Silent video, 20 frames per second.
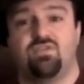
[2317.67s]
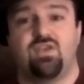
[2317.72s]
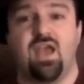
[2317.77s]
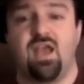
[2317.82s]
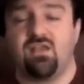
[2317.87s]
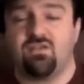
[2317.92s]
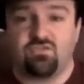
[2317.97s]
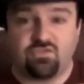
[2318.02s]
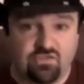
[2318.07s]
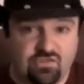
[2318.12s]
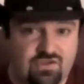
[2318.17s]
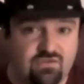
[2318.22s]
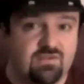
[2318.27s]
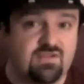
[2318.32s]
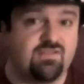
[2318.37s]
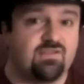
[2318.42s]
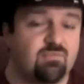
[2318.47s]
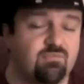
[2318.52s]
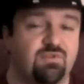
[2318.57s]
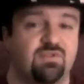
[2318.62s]
that
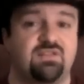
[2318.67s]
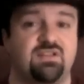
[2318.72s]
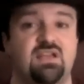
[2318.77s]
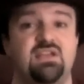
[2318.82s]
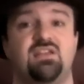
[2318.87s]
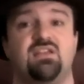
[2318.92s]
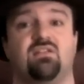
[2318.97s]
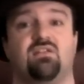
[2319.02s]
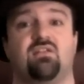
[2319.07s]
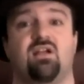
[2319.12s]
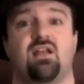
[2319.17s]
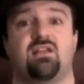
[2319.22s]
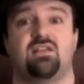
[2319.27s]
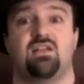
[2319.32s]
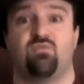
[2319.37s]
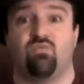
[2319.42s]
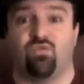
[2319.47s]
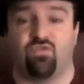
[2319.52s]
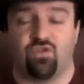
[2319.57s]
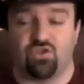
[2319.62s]
series in particular, I
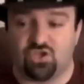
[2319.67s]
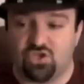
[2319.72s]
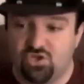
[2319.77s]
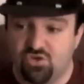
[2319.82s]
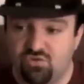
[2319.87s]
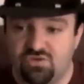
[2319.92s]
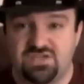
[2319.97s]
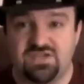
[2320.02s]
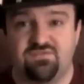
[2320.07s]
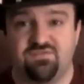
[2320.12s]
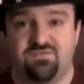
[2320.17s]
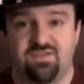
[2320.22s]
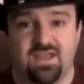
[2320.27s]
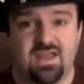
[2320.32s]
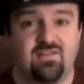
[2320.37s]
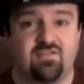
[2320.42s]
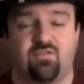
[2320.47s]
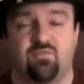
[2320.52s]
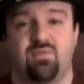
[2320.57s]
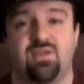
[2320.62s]
think, was a huge
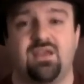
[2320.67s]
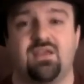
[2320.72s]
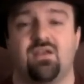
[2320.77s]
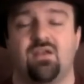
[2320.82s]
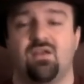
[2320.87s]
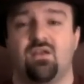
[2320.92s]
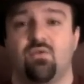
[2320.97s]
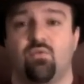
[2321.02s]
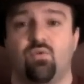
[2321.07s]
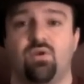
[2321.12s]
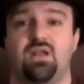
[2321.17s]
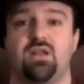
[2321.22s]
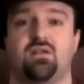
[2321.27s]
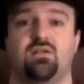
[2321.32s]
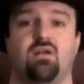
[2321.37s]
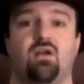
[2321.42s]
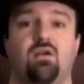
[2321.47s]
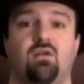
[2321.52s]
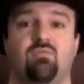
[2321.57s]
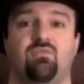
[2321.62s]
advancement when
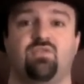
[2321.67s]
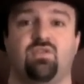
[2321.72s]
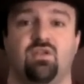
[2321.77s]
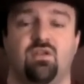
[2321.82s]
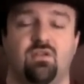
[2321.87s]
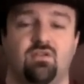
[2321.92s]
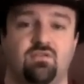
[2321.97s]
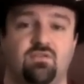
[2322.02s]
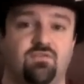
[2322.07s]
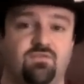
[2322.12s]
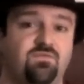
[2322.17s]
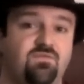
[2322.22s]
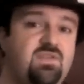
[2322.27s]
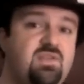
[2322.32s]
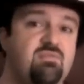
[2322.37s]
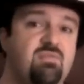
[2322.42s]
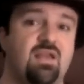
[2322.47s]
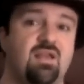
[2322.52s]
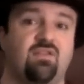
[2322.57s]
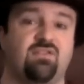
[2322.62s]
it comes to
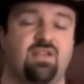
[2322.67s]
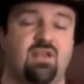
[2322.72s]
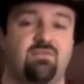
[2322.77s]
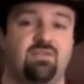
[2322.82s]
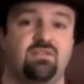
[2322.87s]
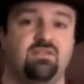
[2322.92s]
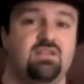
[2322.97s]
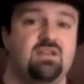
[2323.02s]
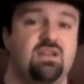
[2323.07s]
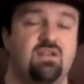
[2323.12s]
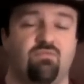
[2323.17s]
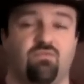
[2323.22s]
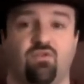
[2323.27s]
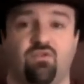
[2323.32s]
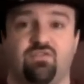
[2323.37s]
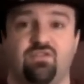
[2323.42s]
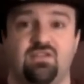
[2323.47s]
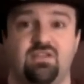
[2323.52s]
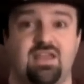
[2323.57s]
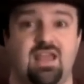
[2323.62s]
females having leading
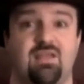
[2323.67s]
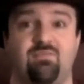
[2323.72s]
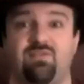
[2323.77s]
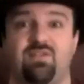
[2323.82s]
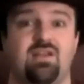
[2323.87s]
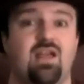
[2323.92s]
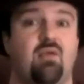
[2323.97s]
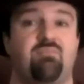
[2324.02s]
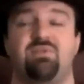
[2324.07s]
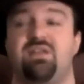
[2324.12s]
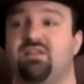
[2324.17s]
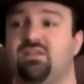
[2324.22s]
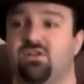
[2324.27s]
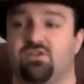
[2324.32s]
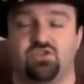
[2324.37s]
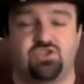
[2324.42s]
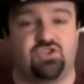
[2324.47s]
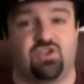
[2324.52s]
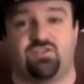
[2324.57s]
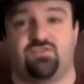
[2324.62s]
roles in games and not being
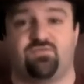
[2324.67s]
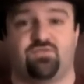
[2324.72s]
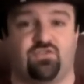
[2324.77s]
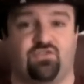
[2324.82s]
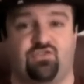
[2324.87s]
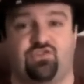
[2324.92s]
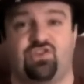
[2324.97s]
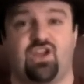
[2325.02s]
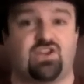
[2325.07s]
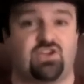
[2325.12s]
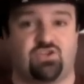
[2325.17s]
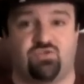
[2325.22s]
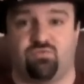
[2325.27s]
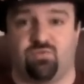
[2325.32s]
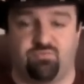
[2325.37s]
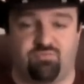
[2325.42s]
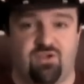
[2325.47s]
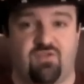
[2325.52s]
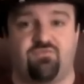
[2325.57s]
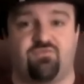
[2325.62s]
there just for
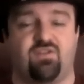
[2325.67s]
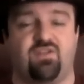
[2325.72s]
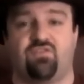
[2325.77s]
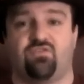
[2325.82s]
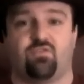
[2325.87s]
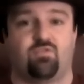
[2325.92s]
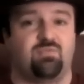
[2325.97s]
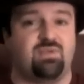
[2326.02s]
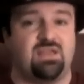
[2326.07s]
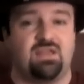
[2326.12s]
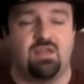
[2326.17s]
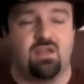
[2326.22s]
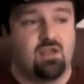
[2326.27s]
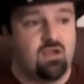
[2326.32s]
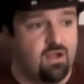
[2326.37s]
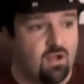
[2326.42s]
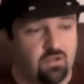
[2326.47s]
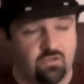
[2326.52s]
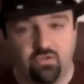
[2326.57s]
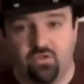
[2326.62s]
sexual preference or to be
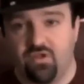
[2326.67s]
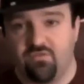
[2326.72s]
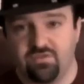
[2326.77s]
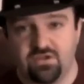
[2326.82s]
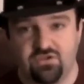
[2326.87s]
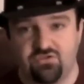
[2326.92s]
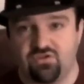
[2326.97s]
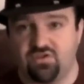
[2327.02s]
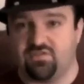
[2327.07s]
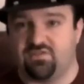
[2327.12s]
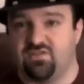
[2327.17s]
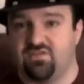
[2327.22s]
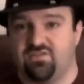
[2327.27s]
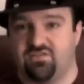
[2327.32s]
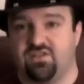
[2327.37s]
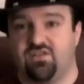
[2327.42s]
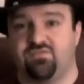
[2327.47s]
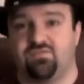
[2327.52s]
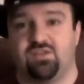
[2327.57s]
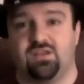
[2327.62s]
a love interest
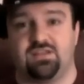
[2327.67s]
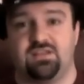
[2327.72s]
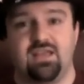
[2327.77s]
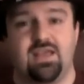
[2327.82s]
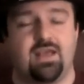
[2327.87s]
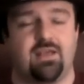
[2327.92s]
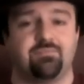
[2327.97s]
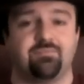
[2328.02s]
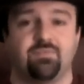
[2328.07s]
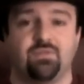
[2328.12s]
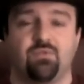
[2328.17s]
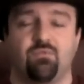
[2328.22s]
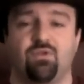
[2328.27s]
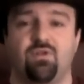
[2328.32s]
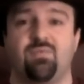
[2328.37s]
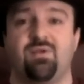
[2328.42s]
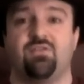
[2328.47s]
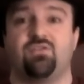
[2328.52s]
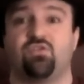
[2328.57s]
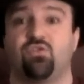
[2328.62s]
and stuff like that.
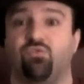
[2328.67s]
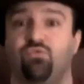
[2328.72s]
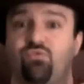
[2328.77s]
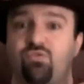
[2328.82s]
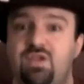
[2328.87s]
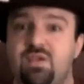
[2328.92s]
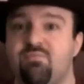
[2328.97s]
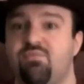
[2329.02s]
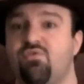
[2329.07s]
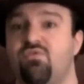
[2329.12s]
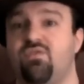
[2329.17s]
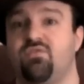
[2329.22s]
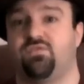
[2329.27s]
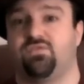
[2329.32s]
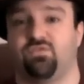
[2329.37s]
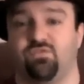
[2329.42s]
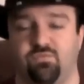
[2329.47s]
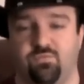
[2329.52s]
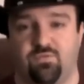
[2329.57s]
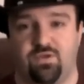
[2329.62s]
What about the reboot
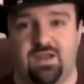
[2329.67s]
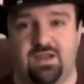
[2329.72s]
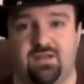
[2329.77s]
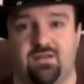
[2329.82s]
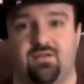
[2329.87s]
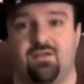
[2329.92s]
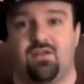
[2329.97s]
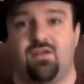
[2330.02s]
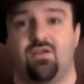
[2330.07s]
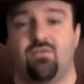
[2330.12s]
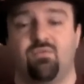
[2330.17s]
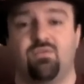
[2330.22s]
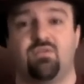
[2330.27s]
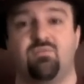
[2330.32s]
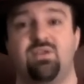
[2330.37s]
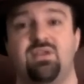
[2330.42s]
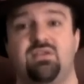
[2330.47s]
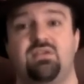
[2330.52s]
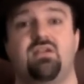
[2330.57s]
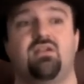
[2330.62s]
of Tomb Raider, where
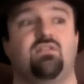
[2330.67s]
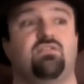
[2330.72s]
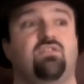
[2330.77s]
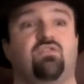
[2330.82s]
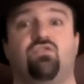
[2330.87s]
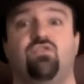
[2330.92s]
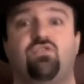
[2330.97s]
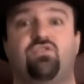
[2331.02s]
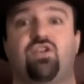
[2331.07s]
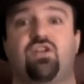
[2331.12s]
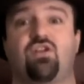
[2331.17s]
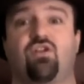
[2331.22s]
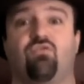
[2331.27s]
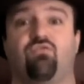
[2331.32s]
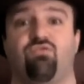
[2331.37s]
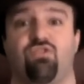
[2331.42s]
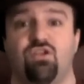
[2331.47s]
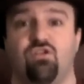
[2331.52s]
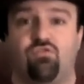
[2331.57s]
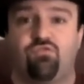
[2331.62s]
the main character looks like a
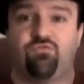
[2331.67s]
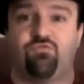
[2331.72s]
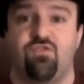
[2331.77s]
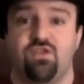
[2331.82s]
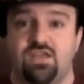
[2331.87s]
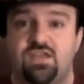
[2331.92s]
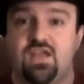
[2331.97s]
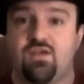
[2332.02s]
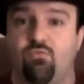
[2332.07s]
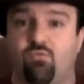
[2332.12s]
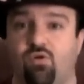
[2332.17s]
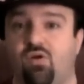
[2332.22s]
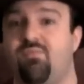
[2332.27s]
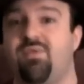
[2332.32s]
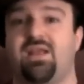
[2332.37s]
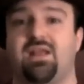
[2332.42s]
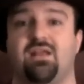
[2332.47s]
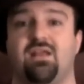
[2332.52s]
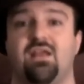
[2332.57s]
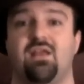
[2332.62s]
real freaking
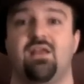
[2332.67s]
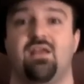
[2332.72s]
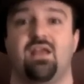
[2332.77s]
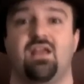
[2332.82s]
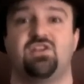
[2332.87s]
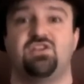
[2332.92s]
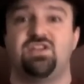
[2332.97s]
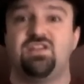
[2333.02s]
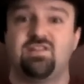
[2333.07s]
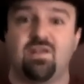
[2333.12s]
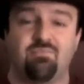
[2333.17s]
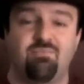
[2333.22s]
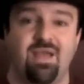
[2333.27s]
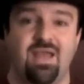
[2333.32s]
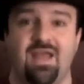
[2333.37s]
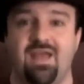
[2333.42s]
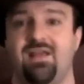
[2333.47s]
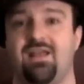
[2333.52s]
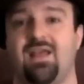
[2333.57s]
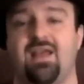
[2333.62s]
woman and she's a
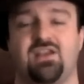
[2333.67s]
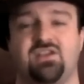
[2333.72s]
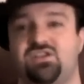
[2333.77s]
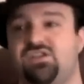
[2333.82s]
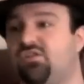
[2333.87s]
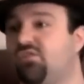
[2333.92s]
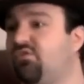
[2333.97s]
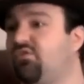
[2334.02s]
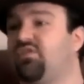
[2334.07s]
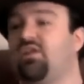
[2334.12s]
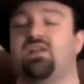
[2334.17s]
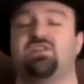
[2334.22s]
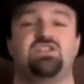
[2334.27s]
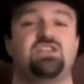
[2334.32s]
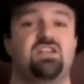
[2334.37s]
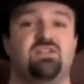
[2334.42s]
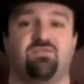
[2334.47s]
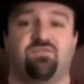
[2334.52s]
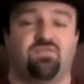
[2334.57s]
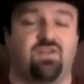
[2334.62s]
badass? She goes out,
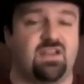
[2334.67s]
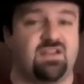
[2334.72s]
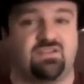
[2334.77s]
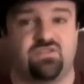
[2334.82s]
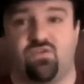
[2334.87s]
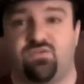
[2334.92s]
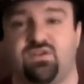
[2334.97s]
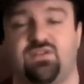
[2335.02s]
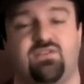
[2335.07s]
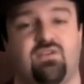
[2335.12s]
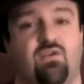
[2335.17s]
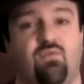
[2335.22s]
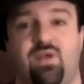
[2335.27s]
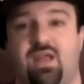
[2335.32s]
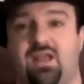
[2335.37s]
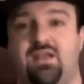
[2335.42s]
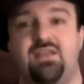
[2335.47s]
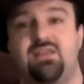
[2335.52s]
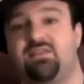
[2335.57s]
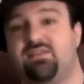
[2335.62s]
she can fight toe to toe
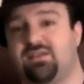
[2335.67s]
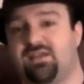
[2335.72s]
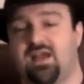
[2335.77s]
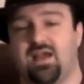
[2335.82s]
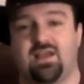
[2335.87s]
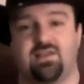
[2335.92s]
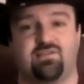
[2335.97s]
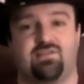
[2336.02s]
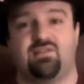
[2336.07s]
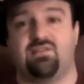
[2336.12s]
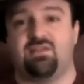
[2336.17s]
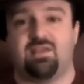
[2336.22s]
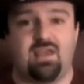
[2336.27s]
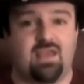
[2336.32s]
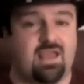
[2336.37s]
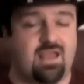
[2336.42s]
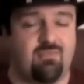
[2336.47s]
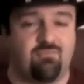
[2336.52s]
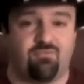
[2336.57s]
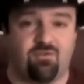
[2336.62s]
with any of the guys in the
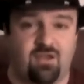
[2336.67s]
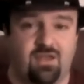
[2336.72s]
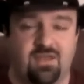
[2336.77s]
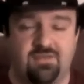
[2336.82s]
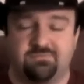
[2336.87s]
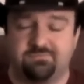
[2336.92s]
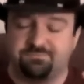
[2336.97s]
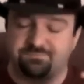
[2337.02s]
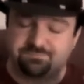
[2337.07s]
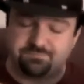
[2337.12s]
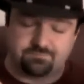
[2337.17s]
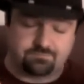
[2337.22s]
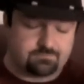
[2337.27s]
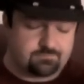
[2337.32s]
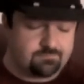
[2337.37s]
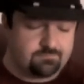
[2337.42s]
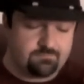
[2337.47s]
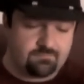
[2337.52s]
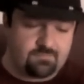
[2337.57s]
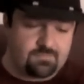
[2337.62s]
game, right?
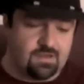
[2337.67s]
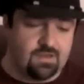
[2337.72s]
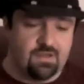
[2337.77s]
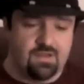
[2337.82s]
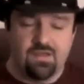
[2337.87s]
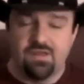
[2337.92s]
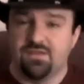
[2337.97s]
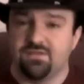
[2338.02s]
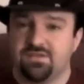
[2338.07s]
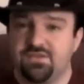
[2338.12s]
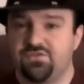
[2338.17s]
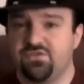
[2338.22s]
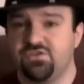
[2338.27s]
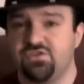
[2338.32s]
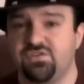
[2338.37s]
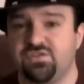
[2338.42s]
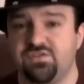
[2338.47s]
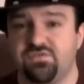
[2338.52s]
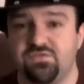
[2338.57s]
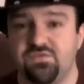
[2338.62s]
These
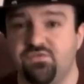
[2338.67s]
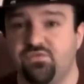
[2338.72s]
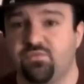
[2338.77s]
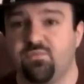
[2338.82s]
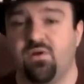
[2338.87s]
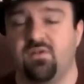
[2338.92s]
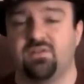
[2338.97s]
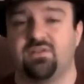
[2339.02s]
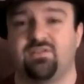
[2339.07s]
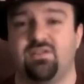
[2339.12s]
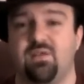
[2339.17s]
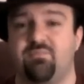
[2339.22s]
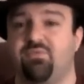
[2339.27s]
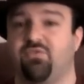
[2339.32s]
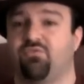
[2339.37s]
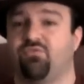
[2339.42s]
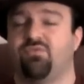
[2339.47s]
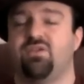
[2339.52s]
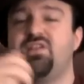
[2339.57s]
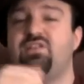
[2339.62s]
are just a few small
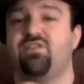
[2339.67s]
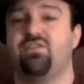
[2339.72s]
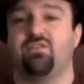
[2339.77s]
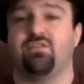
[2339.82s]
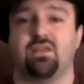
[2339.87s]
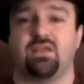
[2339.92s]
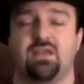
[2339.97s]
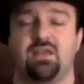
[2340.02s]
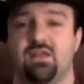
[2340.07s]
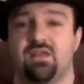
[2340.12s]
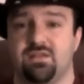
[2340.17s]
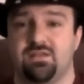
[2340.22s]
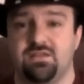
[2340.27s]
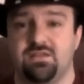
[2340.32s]
examples. Recently,